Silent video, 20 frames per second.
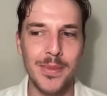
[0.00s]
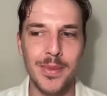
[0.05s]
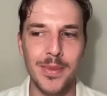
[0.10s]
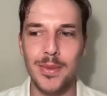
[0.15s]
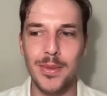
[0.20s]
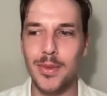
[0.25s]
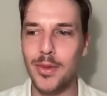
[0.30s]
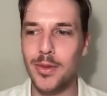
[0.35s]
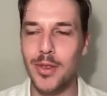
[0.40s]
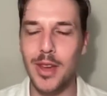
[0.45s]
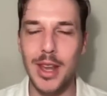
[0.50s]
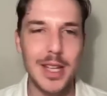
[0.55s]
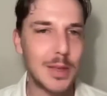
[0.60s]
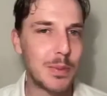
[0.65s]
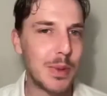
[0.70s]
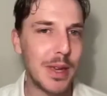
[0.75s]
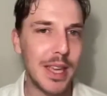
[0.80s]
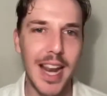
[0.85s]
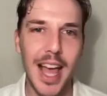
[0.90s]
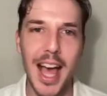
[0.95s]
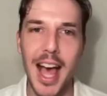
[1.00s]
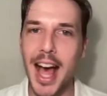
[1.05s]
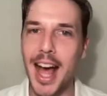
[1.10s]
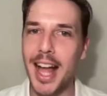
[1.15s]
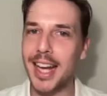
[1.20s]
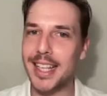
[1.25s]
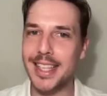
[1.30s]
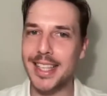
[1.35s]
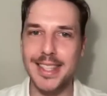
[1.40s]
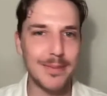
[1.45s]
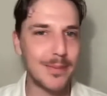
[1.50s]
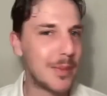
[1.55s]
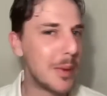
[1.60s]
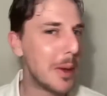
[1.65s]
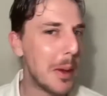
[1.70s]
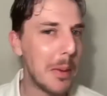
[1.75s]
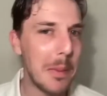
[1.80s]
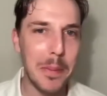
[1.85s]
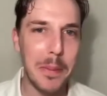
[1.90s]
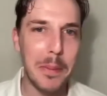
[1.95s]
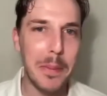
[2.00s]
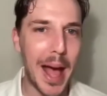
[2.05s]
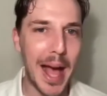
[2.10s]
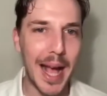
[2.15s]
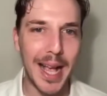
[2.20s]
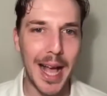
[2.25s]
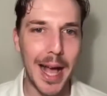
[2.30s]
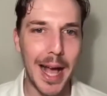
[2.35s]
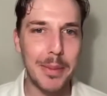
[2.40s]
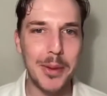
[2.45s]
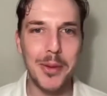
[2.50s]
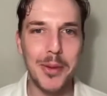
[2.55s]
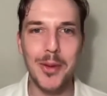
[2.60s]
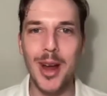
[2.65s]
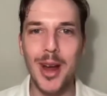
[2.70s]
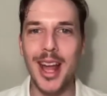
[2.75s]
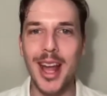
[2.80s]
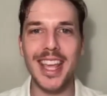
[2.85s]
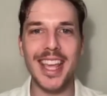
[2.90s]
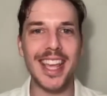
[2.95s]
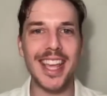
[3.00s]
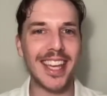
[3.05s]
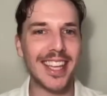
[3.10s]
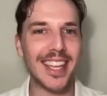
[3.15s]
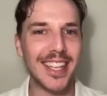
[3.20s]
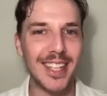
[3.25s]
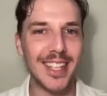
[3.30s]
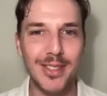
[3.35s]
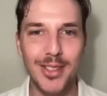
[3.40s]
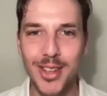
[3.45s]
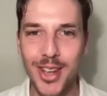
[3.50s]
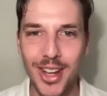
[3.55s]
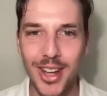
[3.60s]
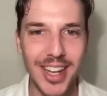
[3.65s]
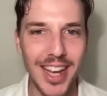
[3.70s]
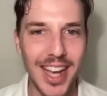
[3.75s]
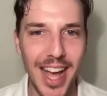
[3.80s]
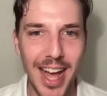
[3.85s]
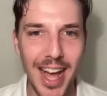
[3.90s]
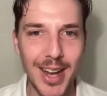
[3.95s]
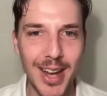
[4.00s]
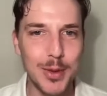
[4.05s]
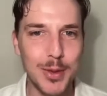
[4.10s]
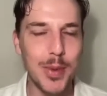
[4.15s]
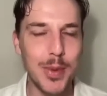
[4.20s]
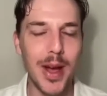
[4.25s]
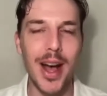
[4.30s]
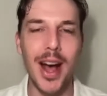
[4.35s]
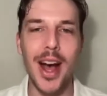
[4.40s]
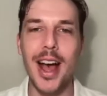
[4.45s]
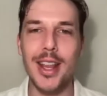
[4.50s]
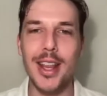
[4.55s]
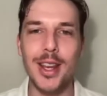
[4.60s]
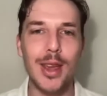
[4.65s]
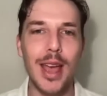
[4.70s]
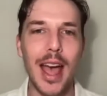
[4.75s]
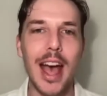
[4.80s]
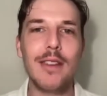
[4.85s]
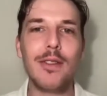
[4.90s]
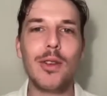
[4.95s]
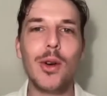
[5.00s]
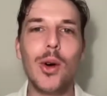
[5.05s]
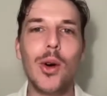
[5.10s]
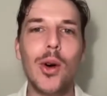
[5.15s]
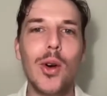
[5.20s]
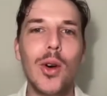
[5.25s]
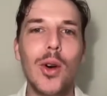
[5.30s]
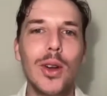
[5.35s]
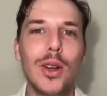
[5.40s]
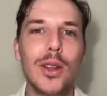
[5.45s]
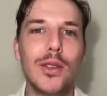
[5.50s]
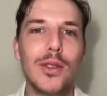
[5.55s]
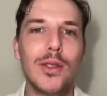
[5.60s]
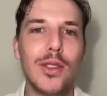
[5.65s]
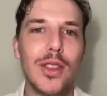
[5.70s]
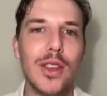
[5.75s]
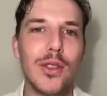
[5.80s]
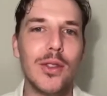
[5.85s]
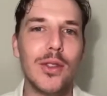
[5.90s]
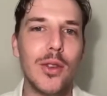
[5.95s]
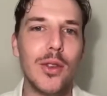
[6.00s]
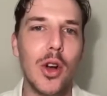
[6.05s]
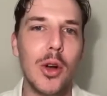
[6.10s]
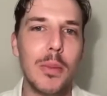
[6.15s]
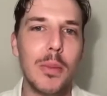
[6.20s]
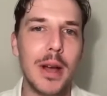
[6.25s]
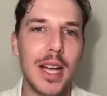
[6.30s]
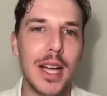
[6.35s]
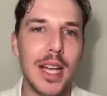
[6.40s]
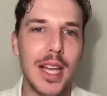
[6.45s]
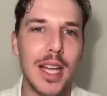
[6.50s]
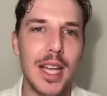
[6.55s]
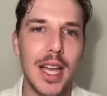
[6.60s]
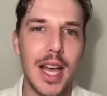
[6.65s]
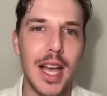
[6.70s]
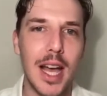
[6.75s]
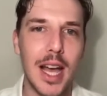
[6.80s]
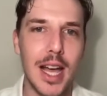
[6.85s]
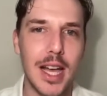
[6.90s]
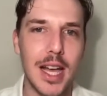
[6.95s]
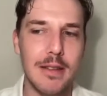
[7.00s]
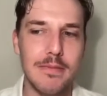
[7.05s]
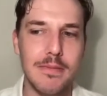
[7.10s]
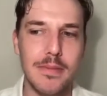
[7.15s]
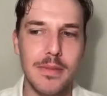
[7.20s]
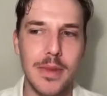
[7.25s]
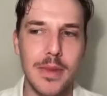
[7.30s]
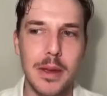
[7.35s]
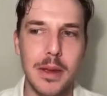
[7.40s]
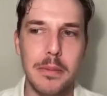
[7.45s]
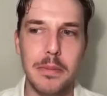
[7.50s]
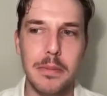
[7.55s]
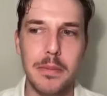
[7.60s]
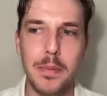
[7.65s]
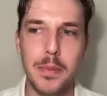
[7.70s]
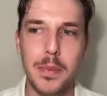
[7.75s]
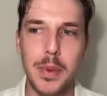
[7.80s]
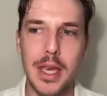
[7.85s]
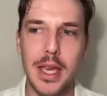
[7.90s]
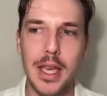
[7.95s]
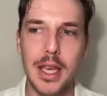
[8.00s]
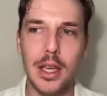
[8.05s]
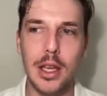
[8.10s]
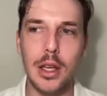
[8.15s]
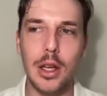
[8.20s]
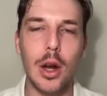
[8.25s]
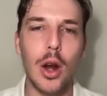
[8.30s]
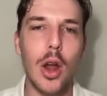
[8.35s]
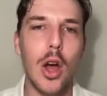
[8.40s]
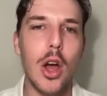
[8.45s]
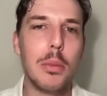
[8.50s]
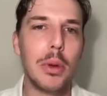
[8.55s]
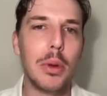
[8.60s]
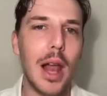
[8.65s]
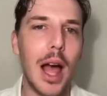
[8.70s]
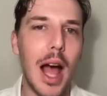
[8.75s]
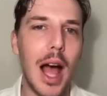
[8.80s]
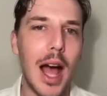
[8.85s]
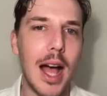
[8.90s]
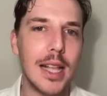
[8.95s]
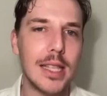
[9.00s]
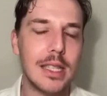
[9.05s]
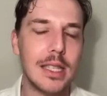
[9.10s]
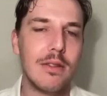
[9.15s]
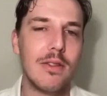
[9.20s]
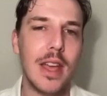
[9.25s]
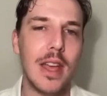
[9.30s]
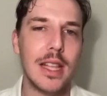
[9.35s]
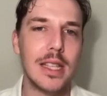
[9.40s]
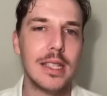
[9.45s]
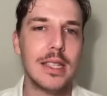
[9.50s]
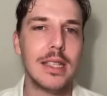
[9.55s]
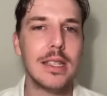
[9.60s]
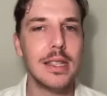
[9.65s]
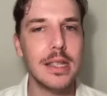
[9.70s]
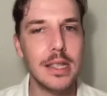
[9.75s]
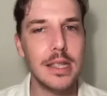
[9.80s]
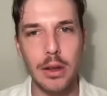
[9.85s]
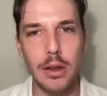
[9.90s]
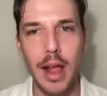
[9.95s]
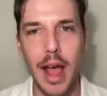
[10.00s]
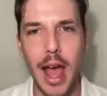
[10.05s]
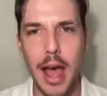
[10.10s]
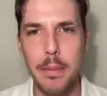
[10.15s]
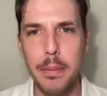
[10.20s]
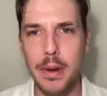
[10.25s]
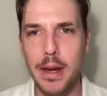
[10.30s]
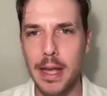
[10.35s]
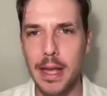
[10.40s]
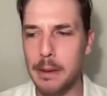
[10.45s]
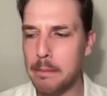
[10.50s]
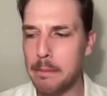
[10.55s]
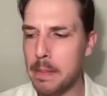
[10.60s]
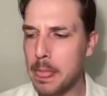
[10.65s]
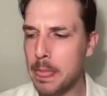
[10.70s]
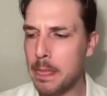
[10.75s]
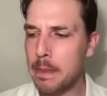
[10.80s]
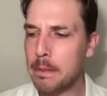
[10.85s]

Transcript: Venice Biennale is back up and running, and you've got Art Dubai, and you have all of the former big global arts events still happening.